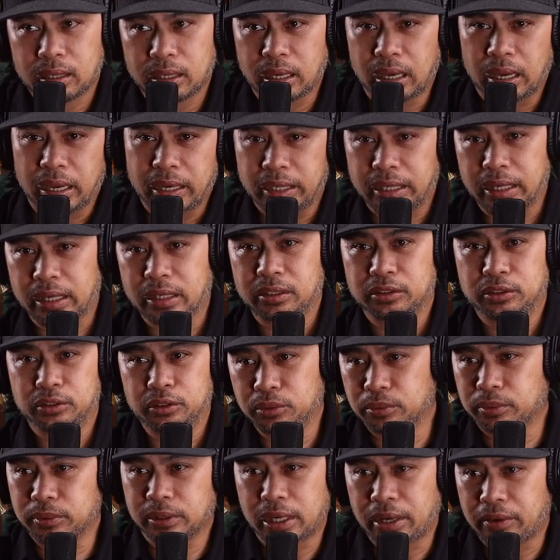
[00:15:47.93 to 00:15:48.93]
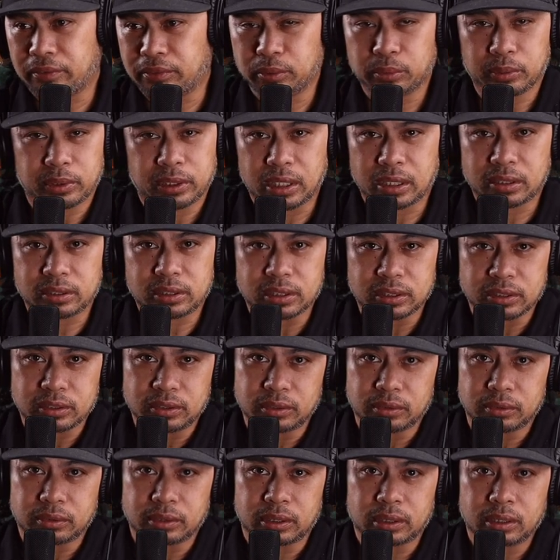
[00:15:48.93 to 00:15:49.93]
I got to do what everyone else is
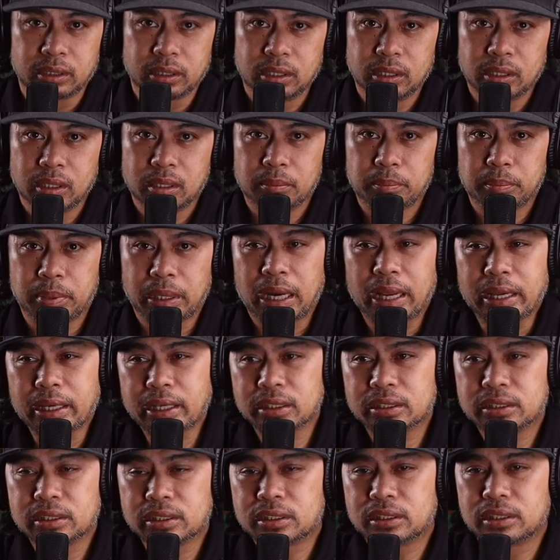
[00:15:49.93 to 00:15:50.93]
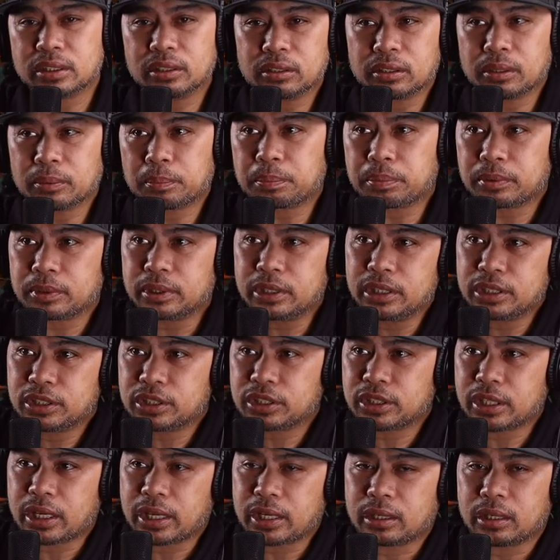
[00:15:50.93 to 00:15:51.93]
doing. But I can still
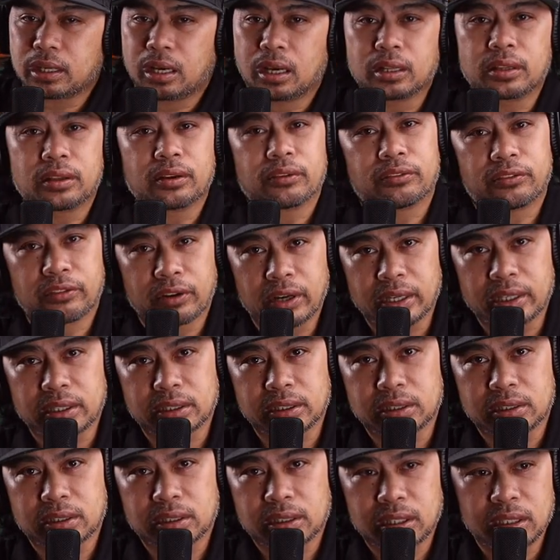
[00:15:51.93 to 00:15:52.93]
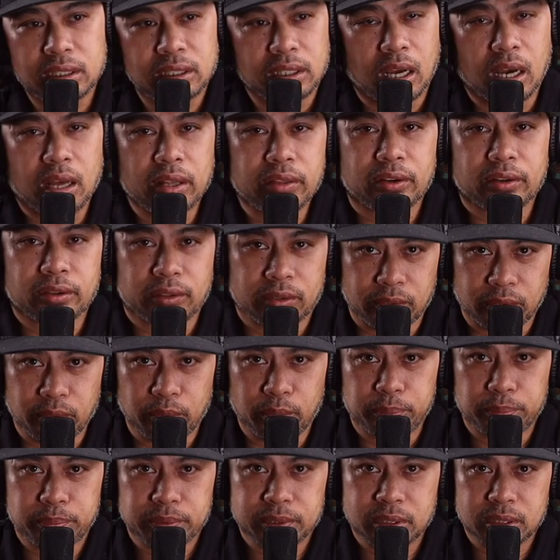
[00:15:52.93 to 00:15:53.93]
appreciate other friends in other
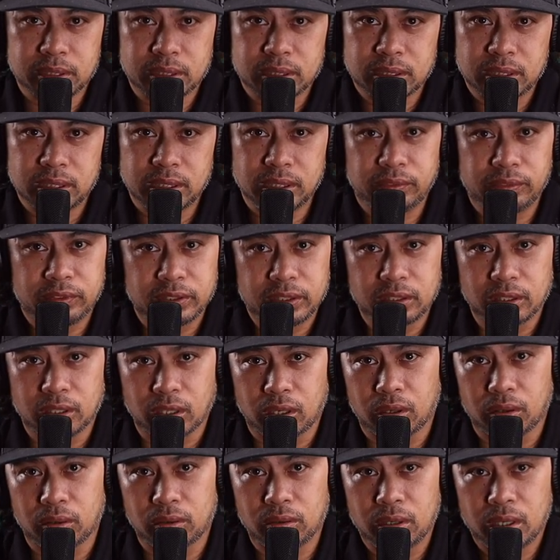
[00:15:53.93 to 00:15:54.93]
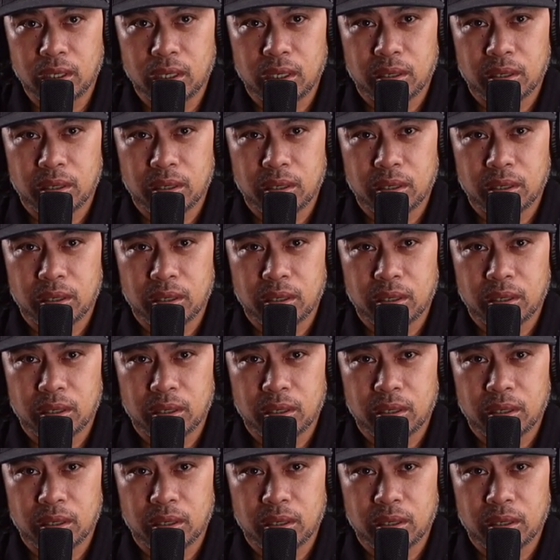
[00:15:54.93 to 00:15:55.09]
groups, even though